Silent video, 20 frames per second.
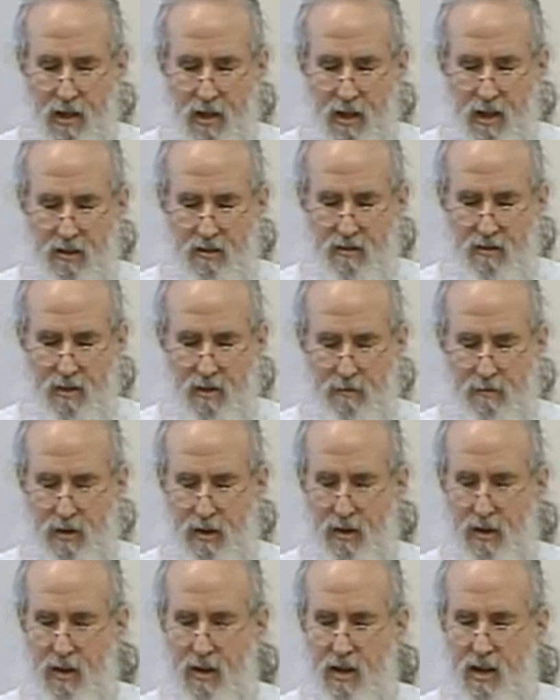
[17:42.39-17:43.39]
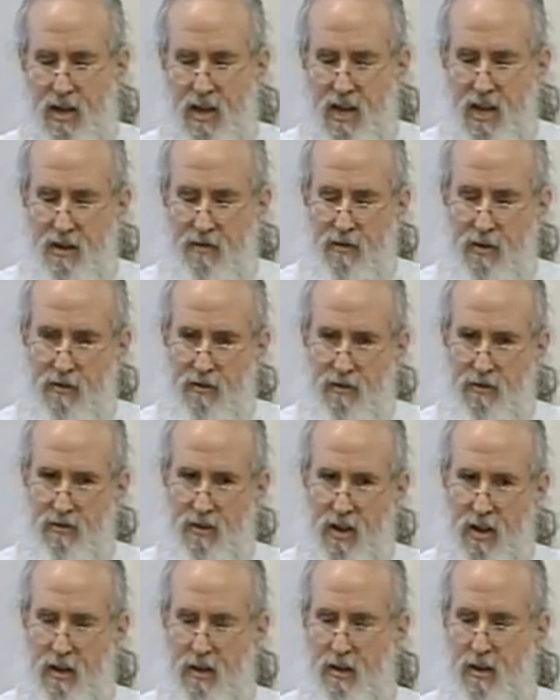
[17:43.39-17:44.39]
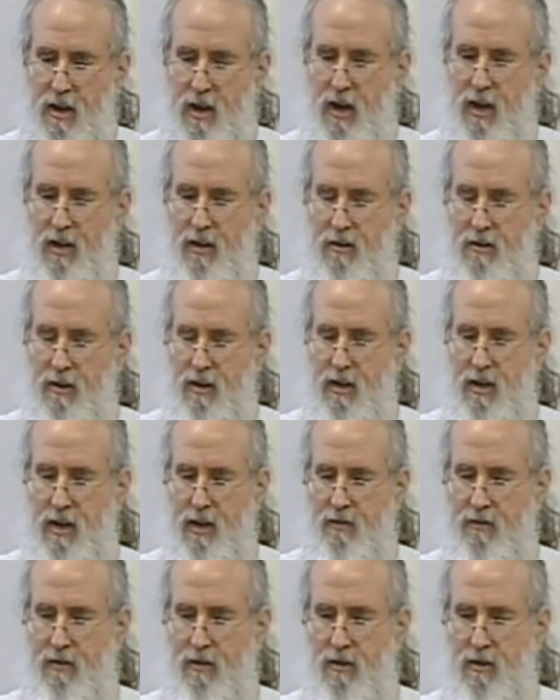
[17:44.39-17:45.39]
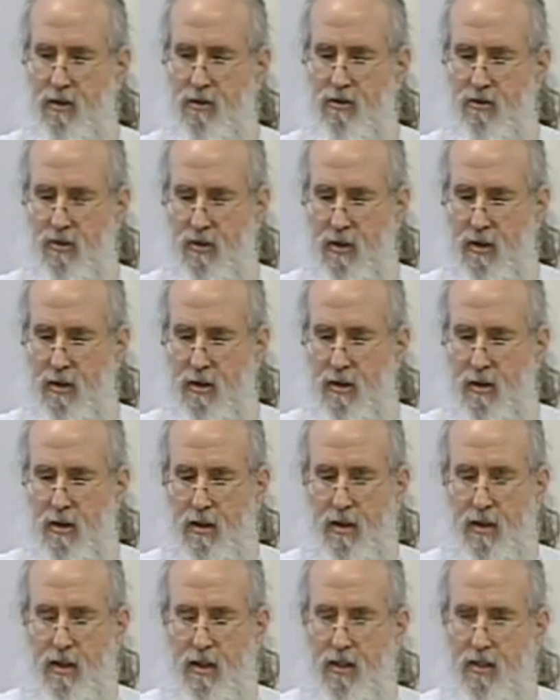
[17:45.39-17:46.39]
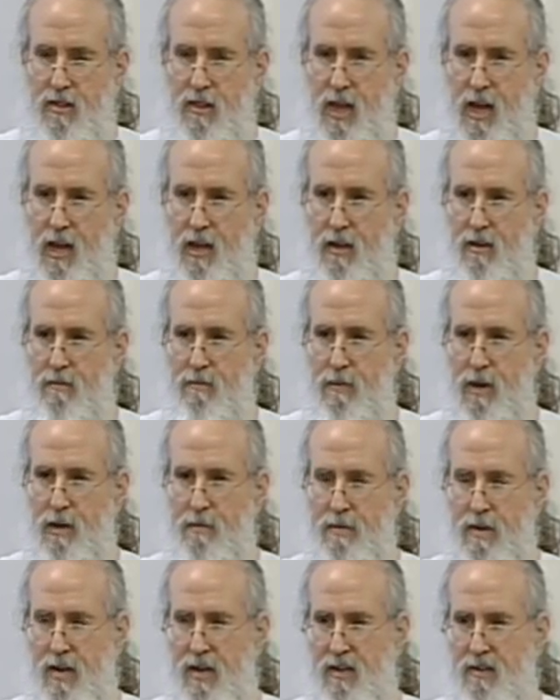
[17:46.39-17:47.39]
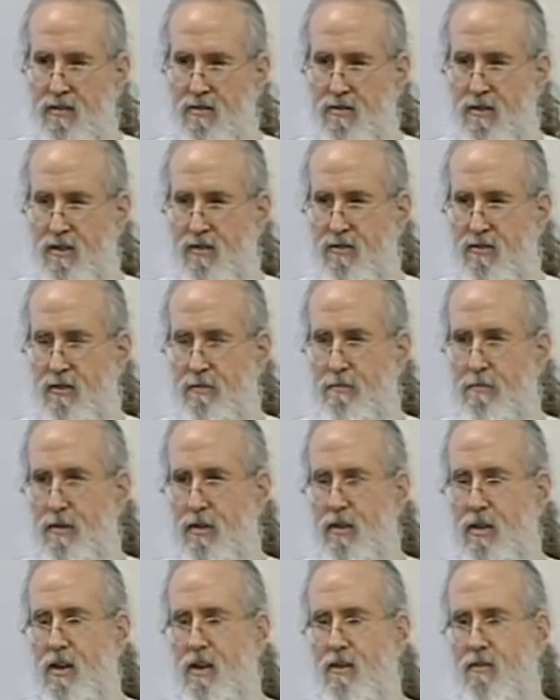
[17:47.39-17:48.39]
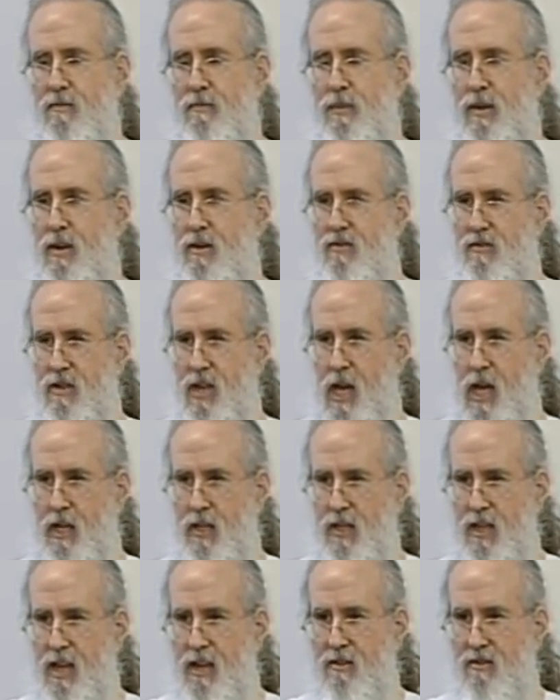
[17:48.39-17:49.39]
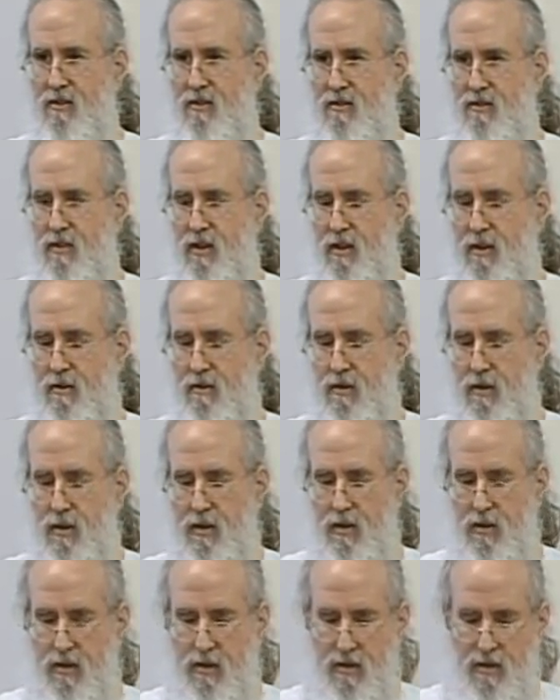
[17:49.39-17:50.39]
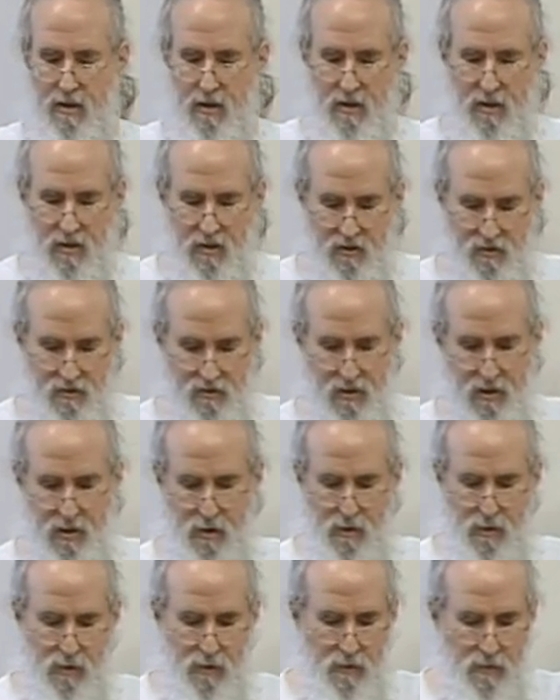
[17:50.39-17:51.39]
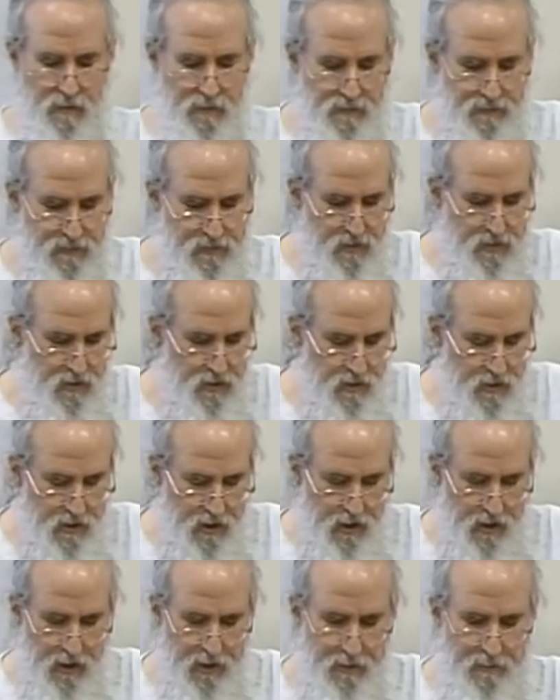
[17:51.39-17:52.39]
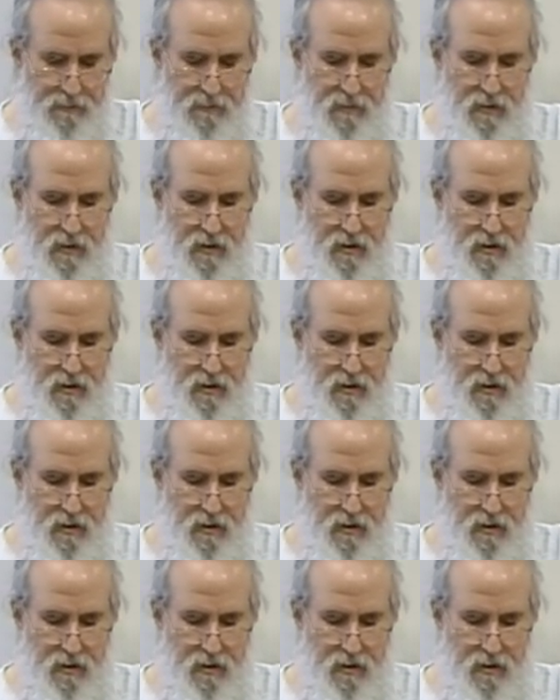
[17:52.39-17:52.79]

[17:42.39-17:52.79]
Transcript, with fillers: it seems like even if you say God created evolution, that might be a consistent belief, but it's not necessary. So, um,